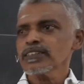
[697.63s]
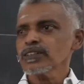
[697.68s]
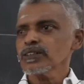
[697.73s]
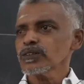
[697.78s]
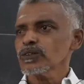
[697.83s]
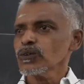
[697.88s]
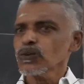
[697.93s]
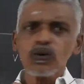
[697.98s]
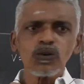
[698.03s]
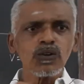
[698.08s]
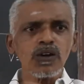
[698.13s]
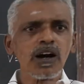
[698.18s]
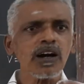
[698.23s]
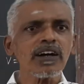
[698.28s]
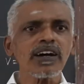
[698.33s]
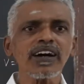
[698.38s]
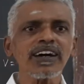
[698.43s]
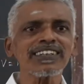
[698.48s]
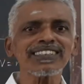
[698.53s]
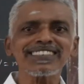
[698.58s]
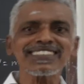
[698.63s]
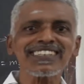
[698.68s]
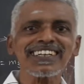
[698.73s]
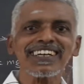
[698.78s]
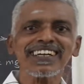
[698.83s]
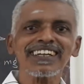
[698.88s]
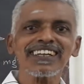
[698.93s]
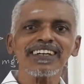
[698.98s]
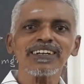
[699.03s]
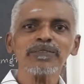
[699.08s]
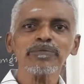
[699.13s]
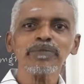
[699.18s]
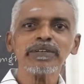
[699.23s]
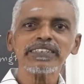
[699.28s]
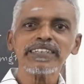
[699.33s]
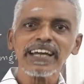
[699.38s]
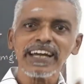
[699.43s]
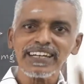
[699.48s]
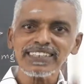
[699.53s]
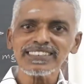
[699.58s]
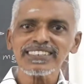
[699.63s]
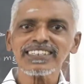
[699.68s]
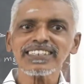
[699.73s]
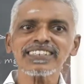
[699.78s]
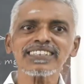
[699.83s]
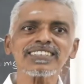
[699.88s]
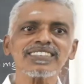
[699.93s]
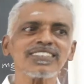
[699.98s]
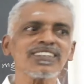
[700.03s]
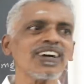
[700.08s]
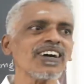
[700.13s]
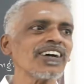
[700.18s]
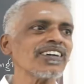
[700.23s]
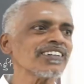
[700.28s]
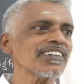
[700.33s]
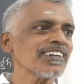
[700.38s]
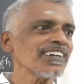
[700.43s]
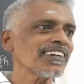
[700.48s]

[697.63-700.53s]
No wrong answer, but the answer is not